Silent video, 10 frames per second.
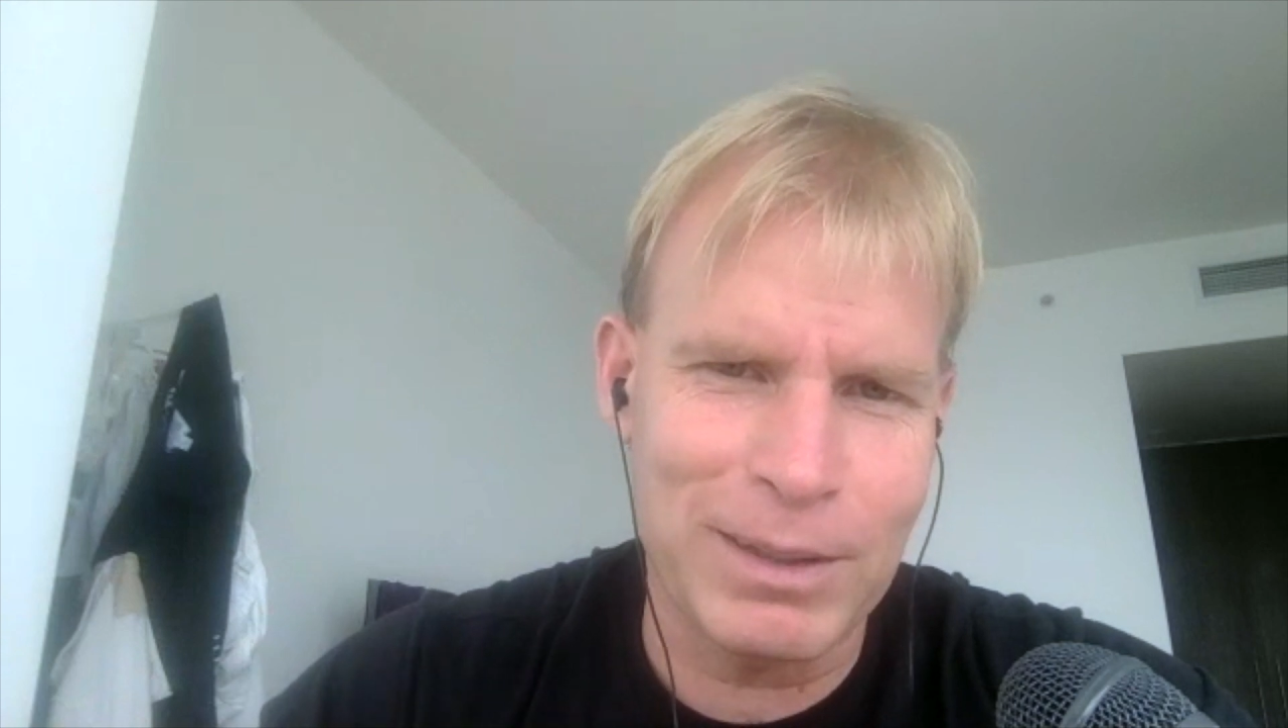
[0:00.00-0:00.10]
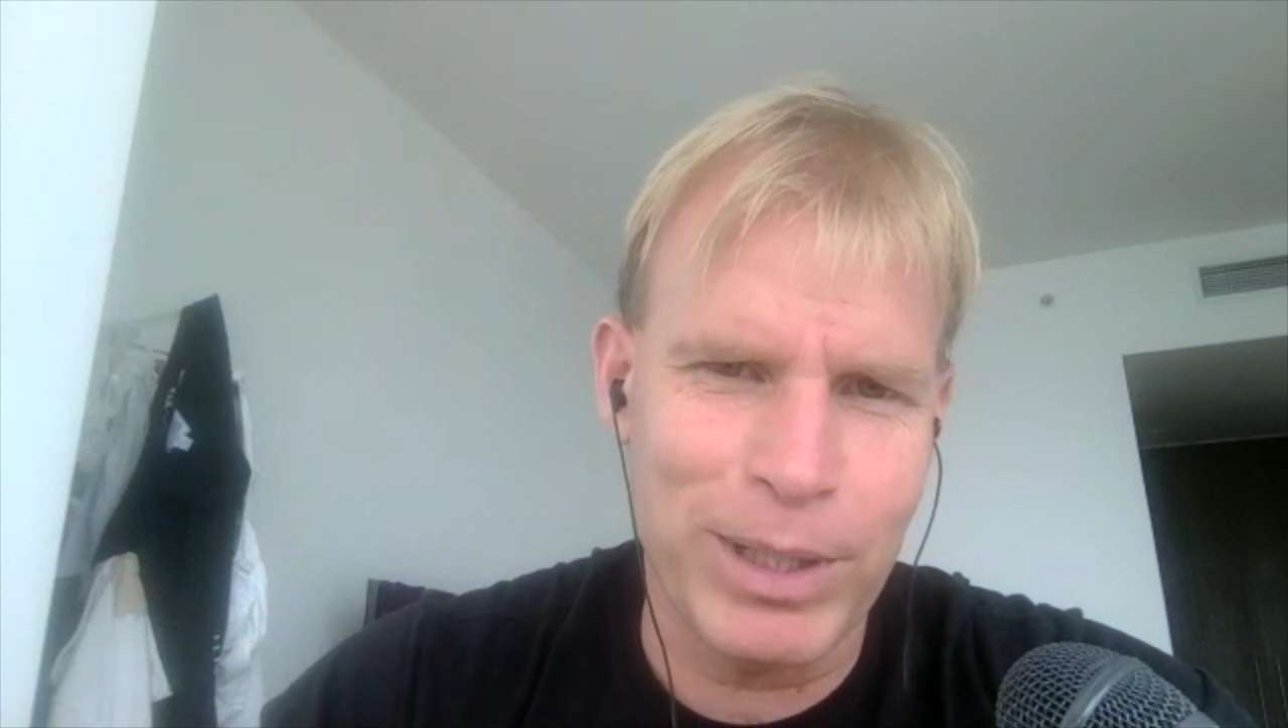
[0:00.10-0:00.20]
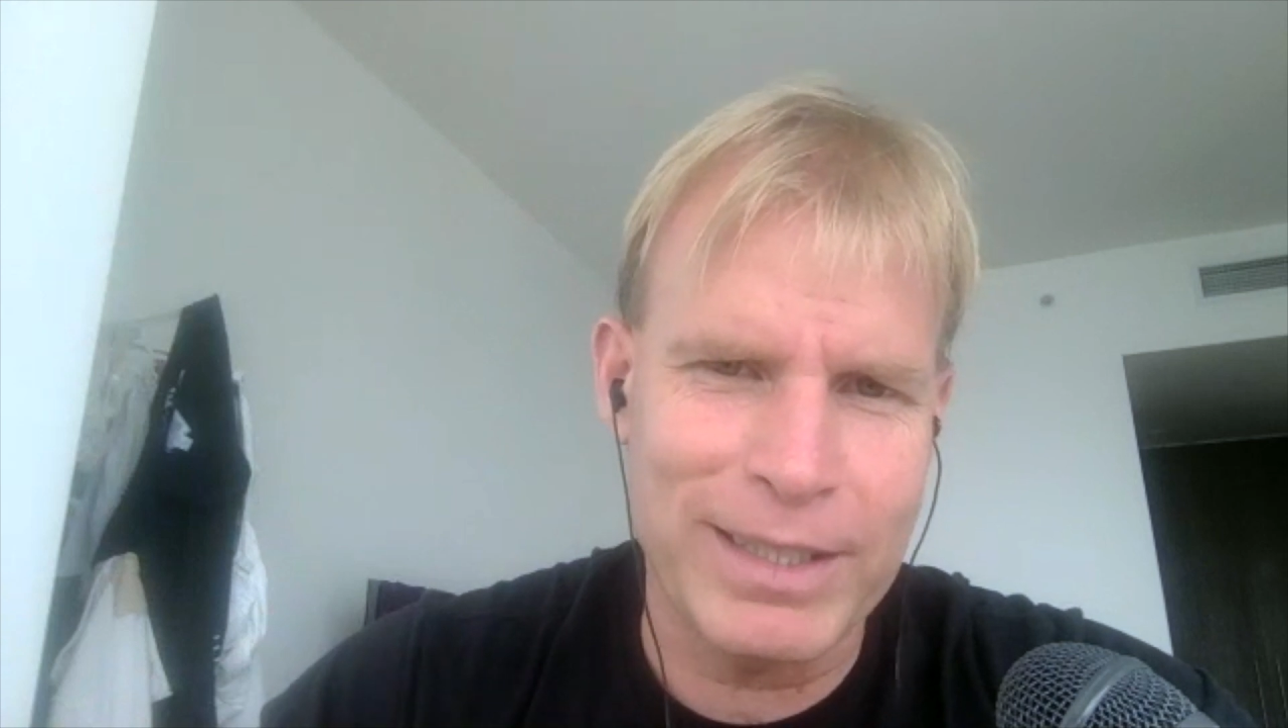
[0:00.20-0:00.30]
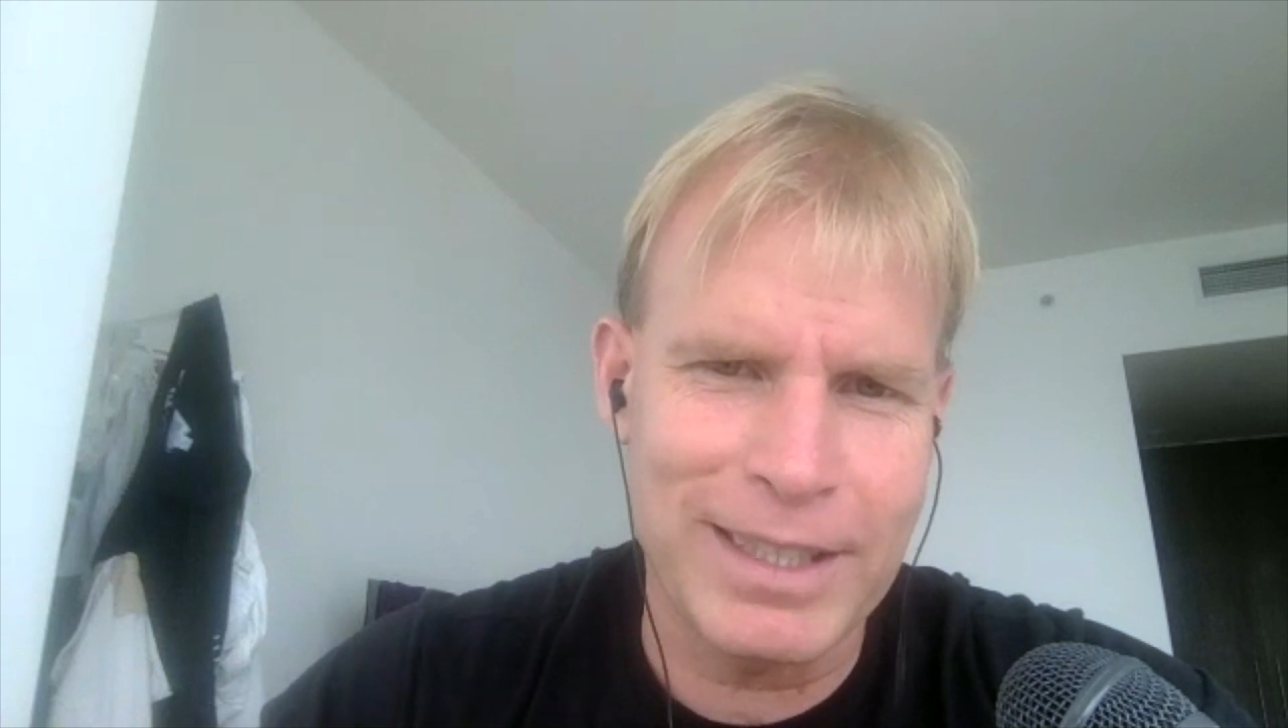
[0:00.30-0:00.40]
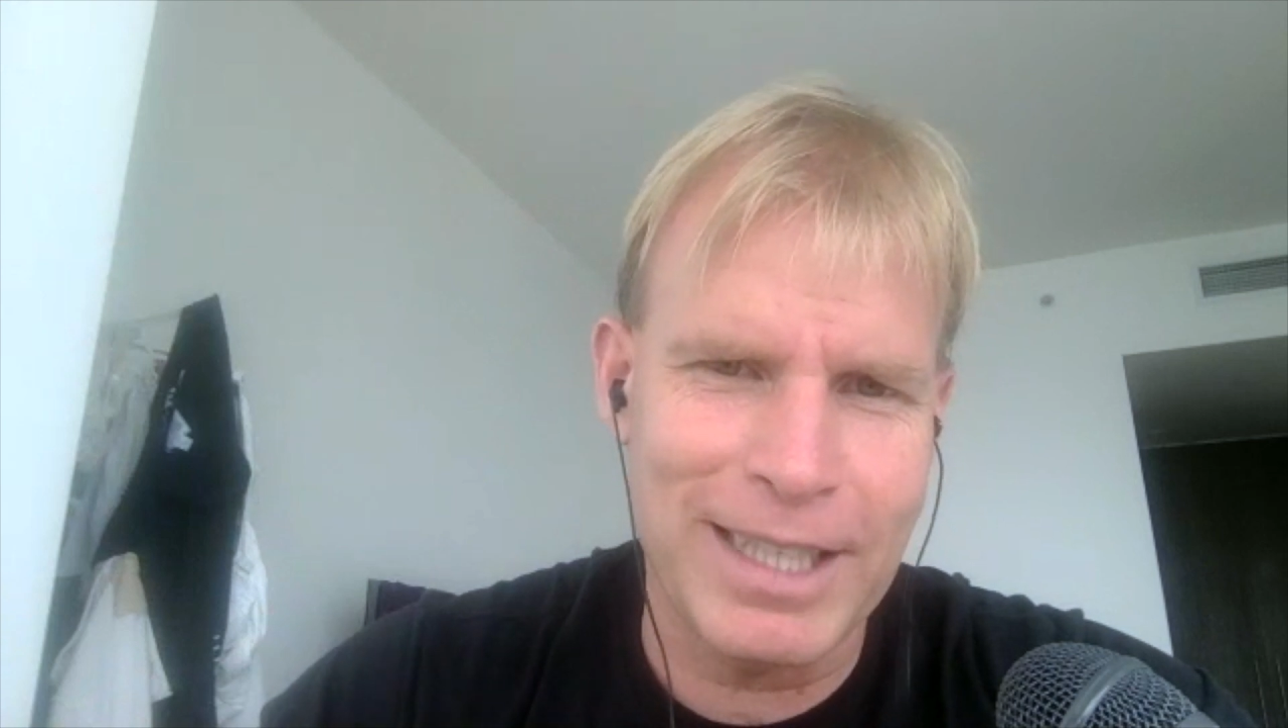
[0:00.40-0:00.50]

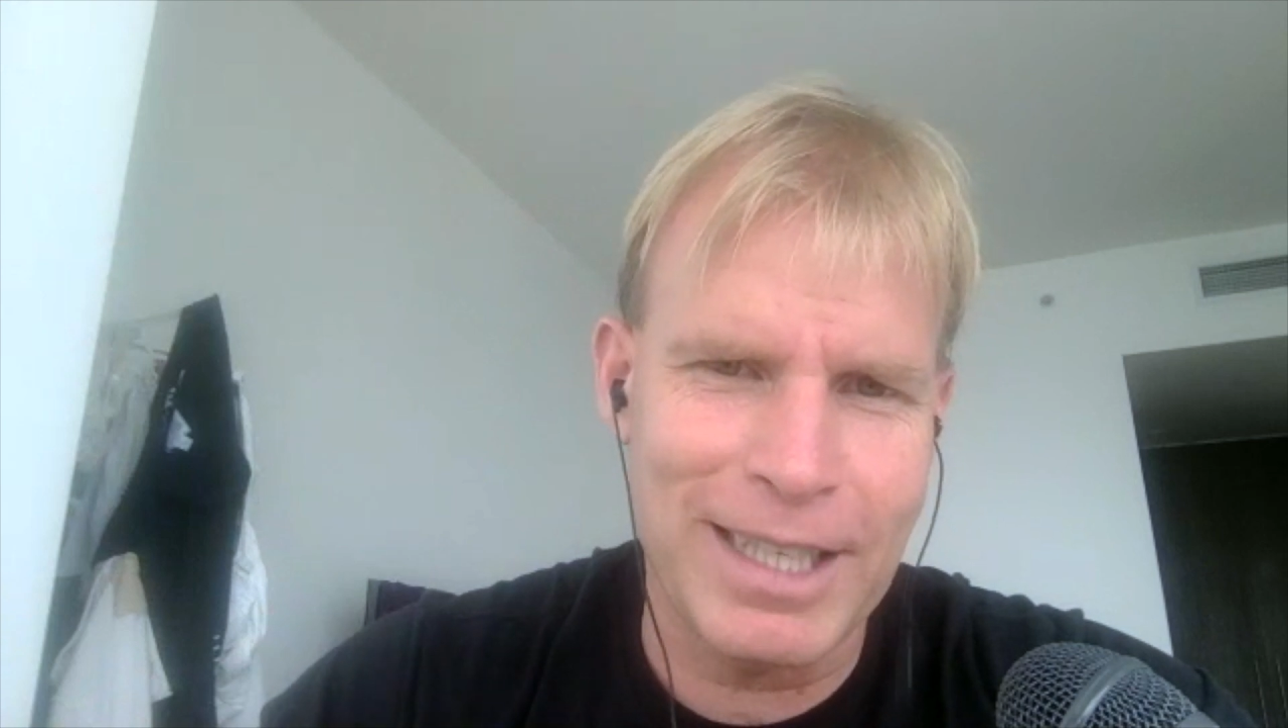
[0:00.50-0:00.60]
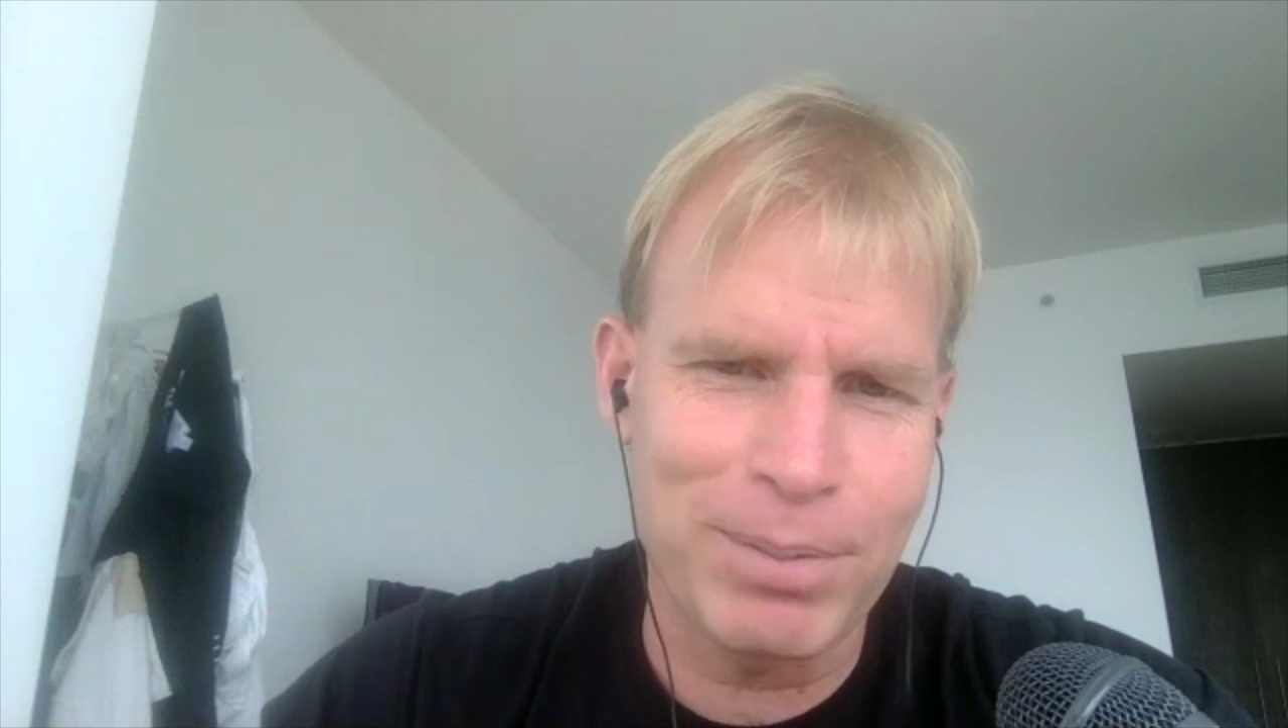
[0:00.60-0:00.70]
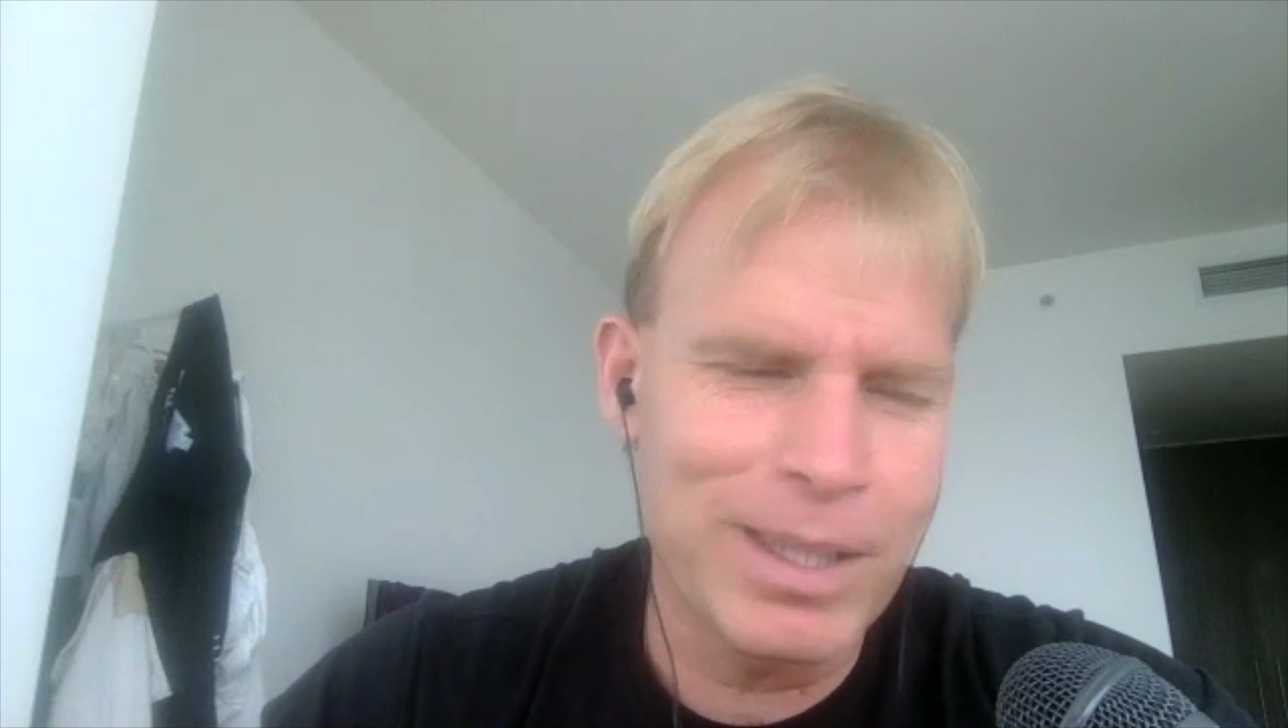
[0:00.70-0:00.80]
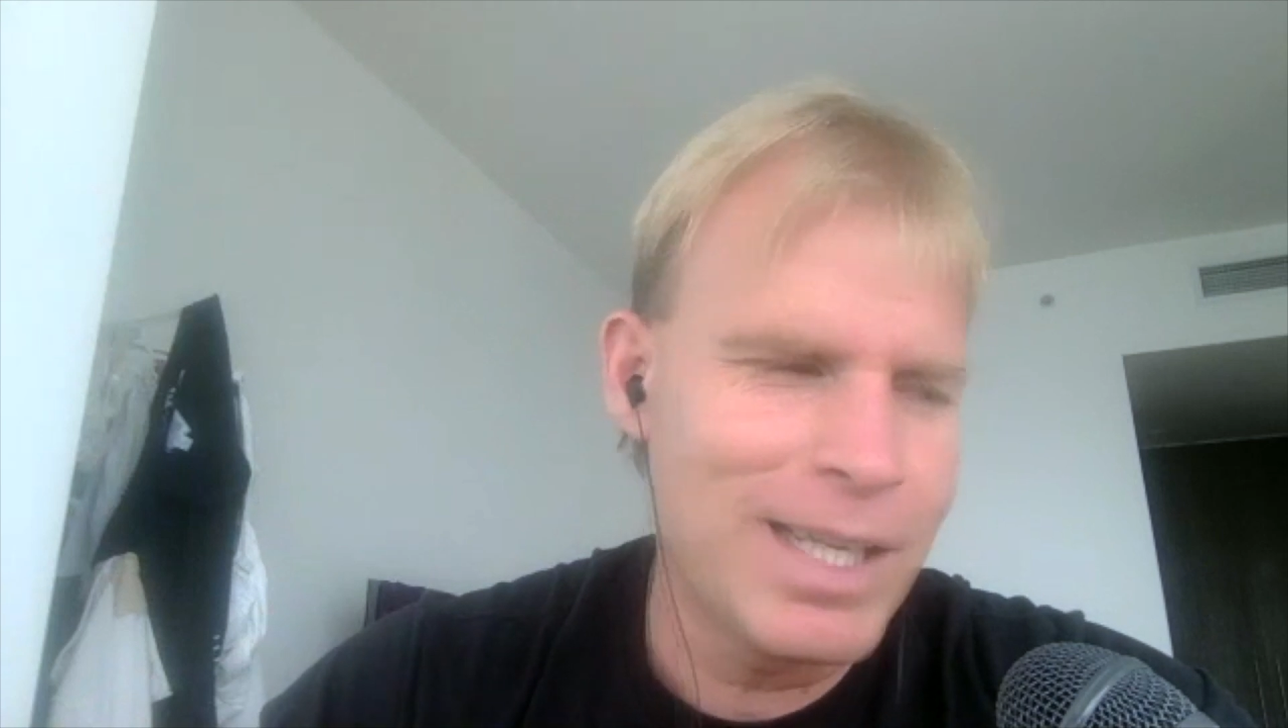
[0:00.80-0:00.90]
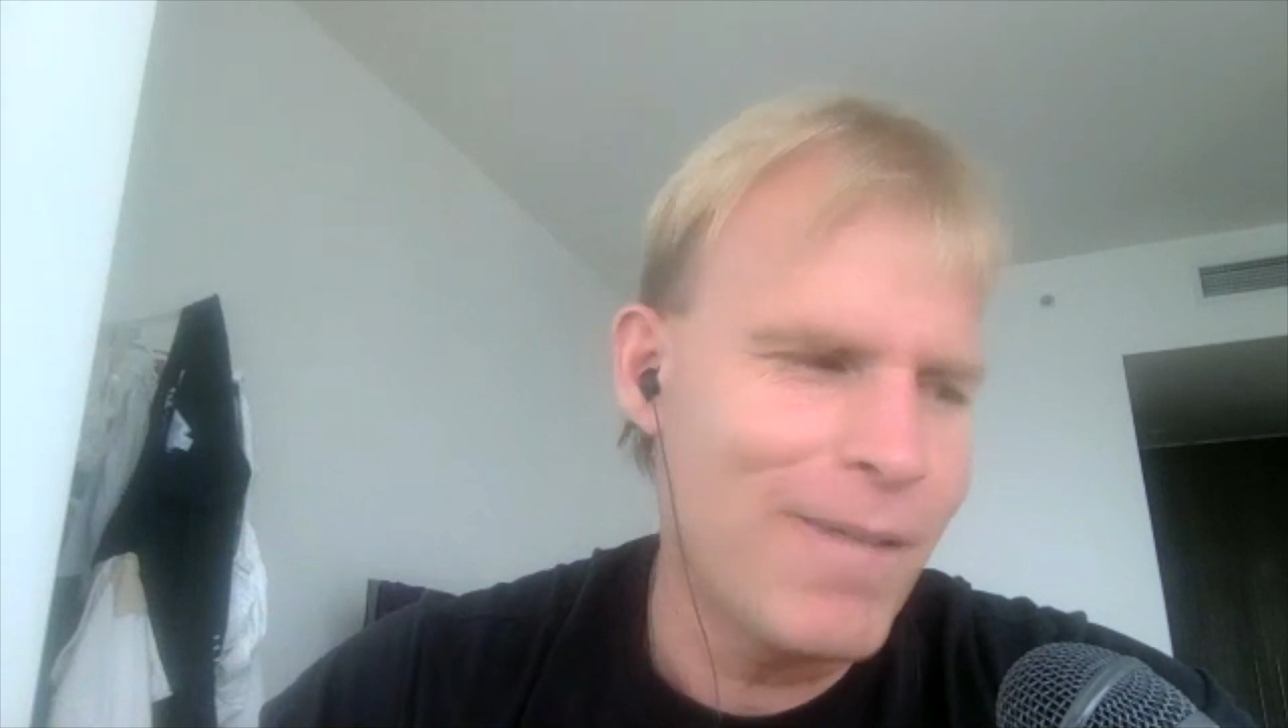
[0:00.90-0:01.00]
blended up.